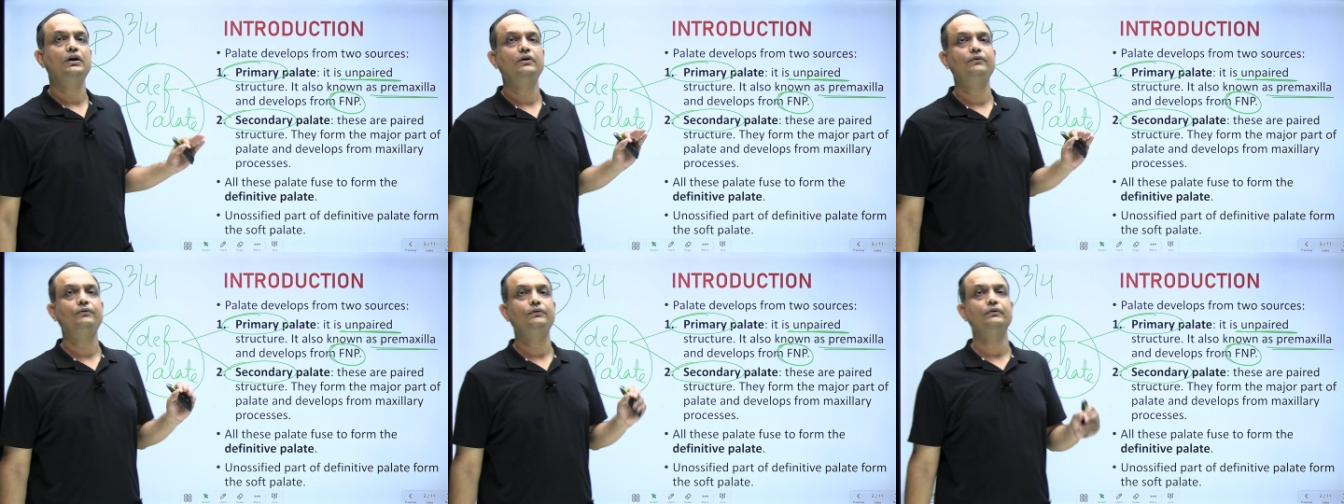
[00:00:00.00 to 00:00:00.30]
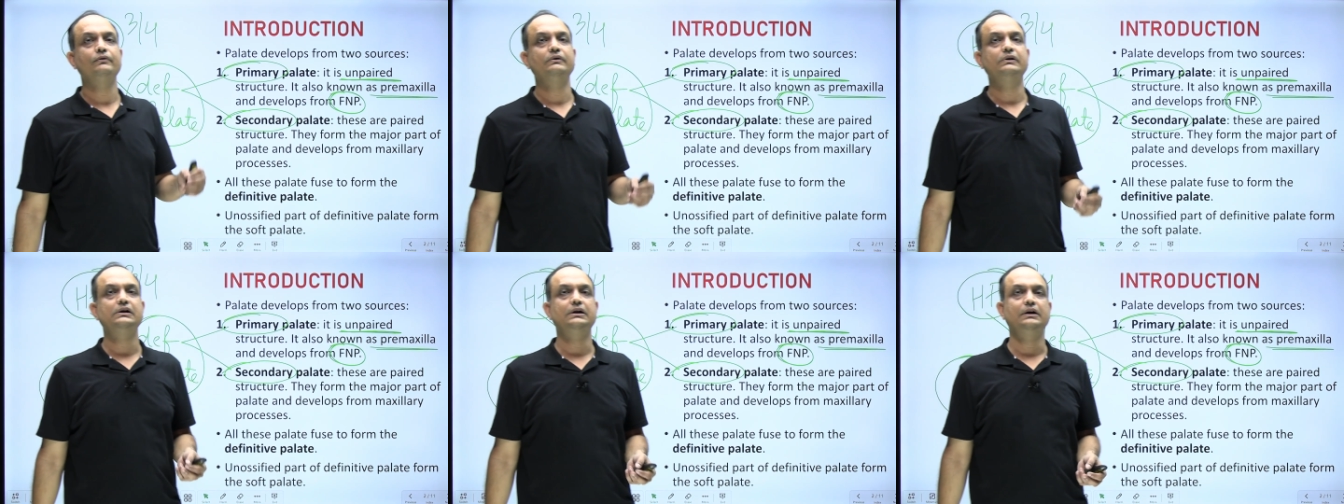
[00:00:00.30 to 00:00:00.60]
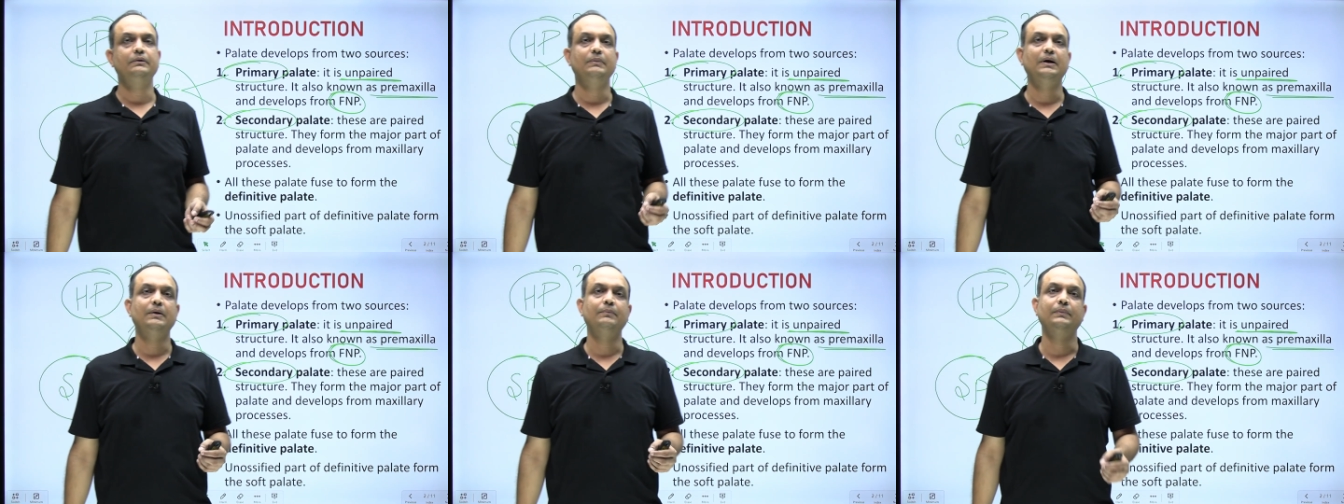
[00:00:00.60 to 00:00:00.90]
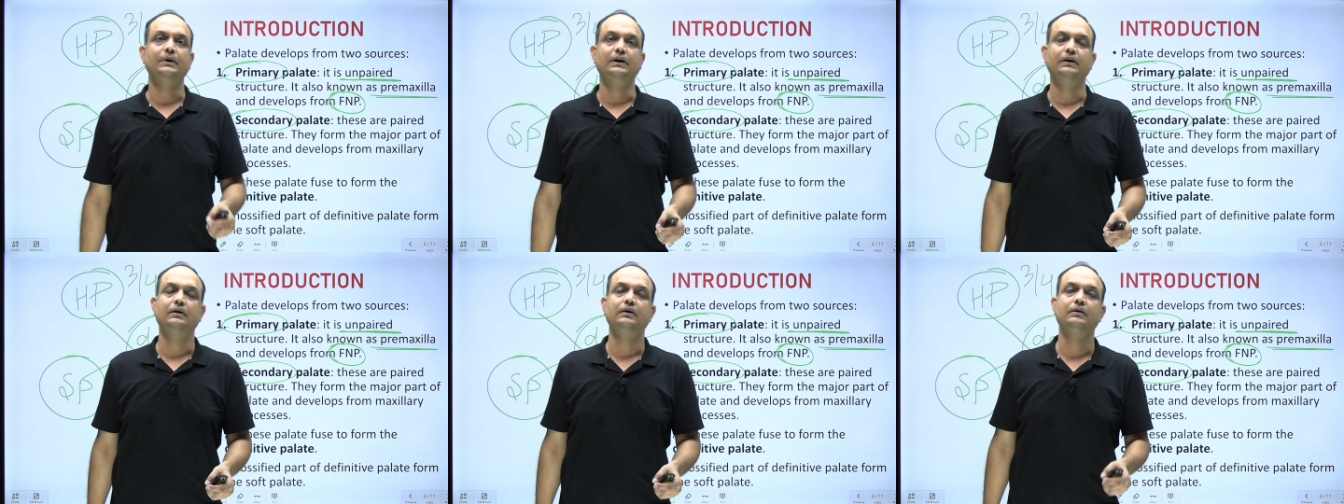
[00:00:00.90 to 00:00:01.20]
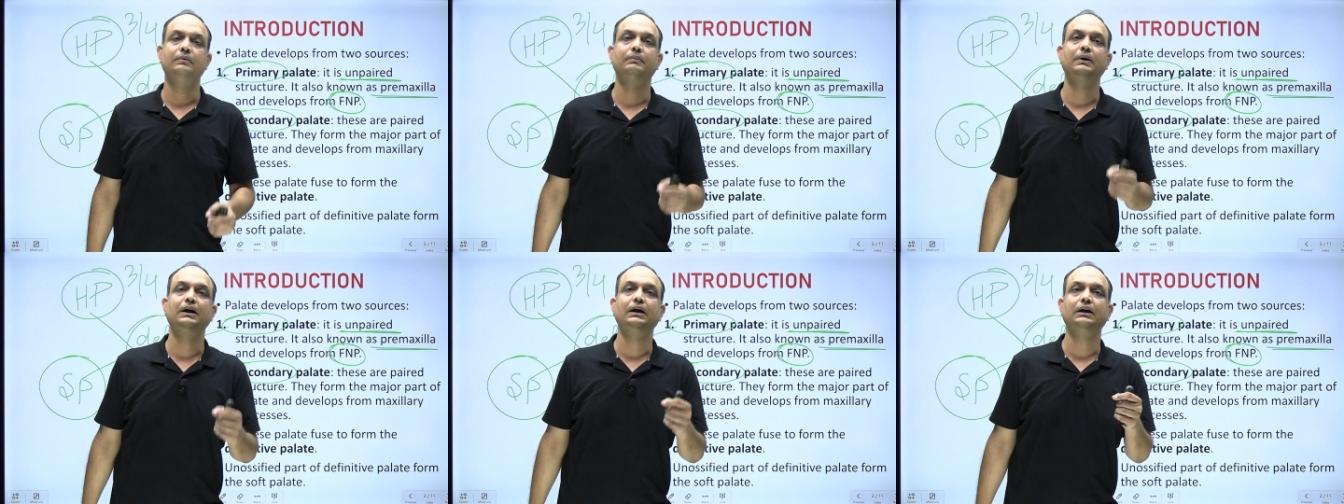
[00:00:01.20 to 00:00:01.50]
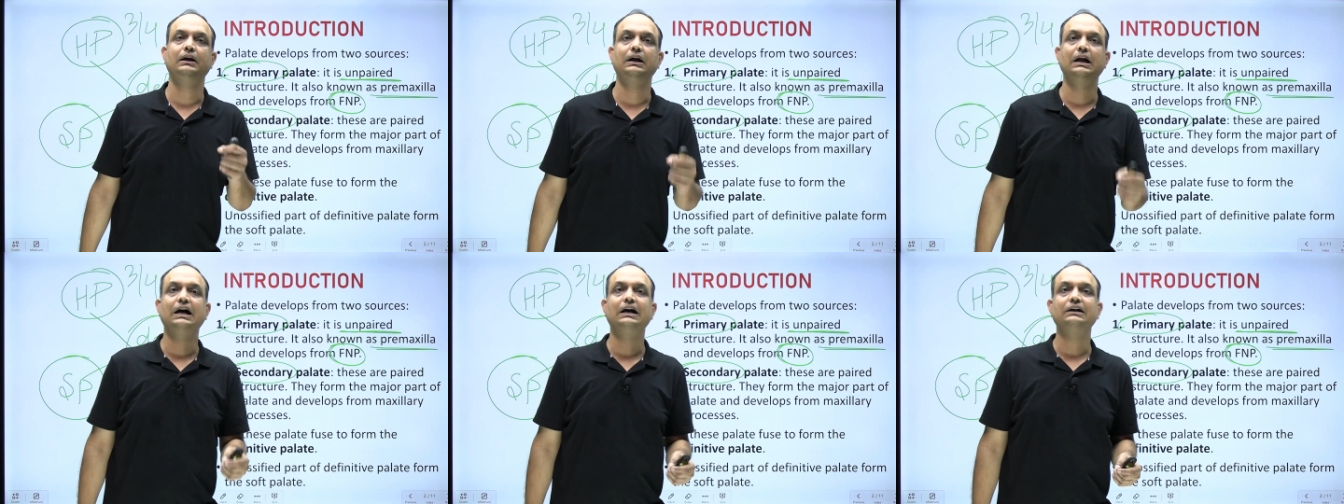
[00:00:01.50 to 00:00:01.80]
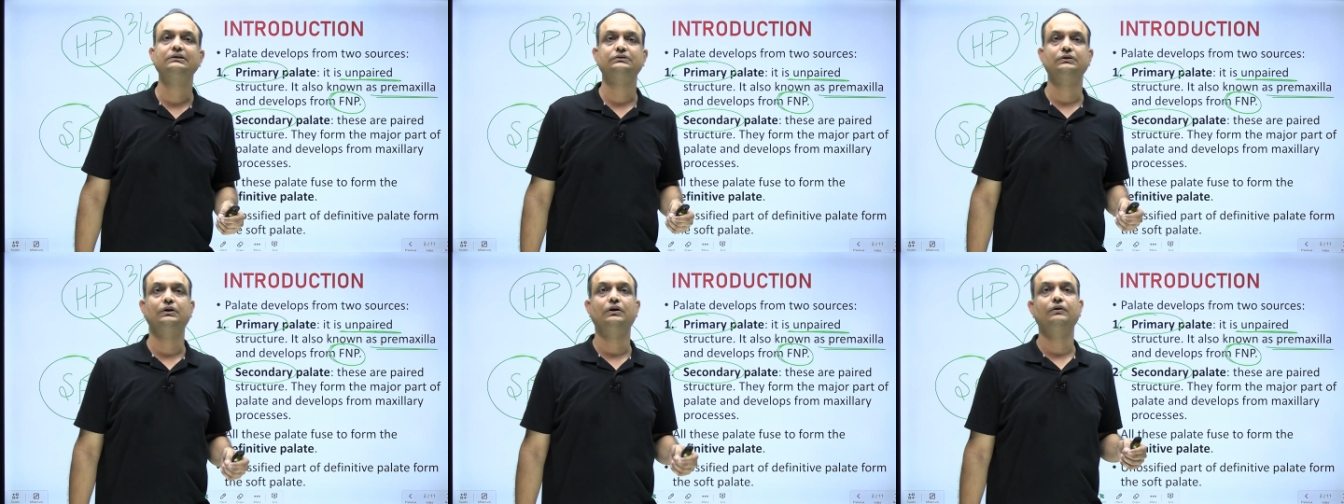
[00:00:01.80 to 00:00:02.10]
if you will remember my
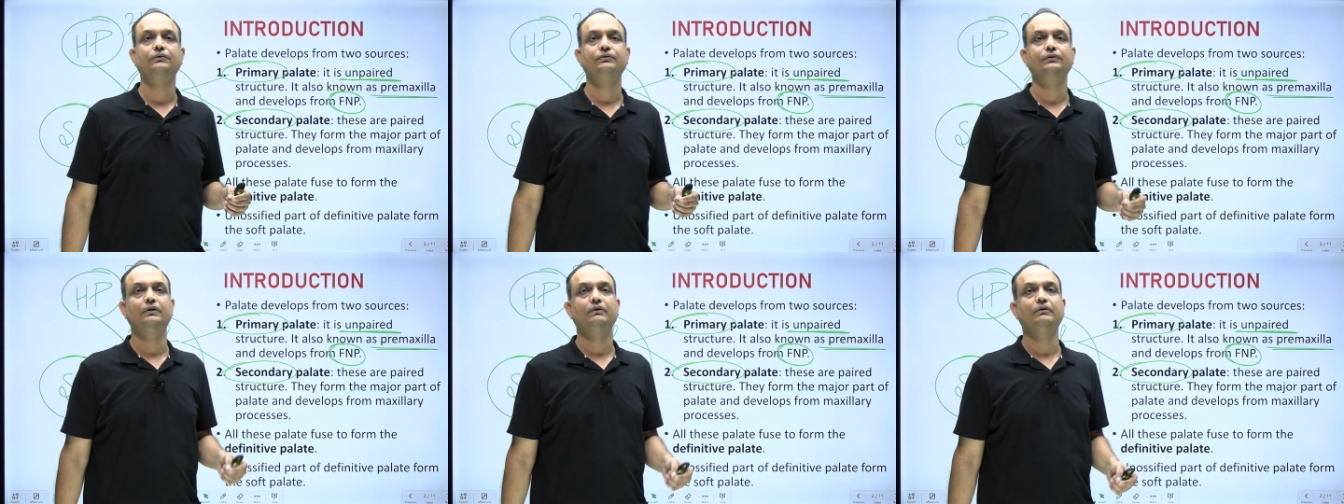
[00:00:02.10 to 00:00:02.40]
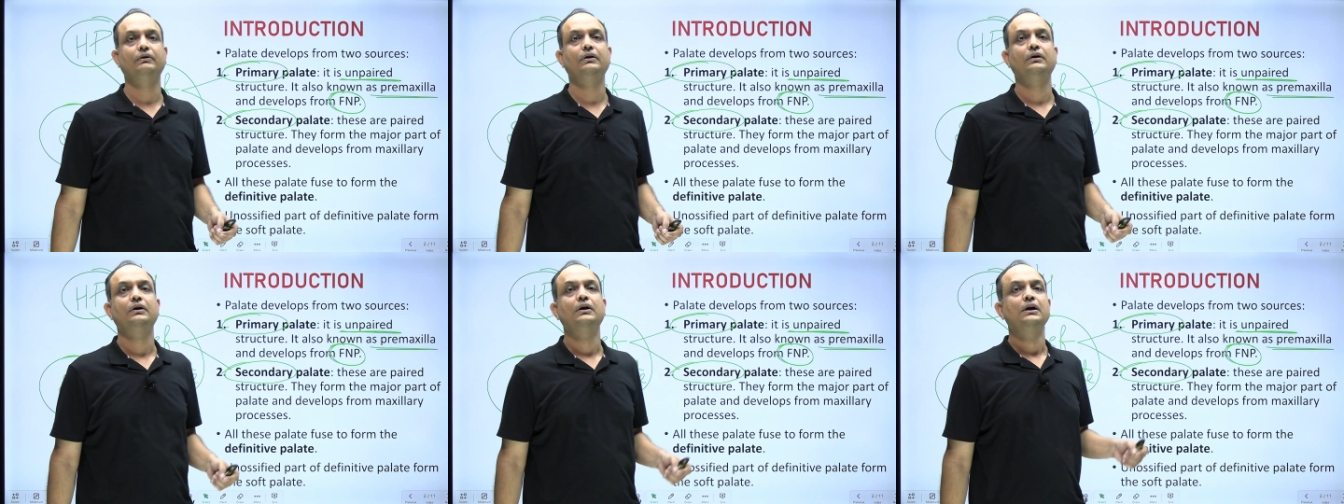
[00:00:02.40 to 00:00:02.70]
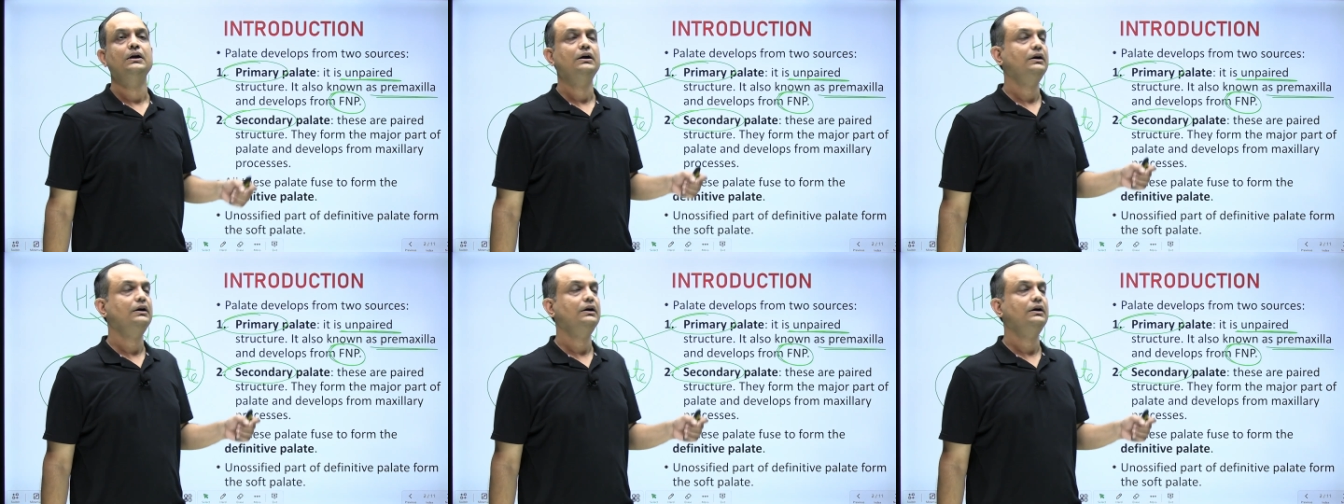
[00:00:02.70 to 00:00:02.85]
class of your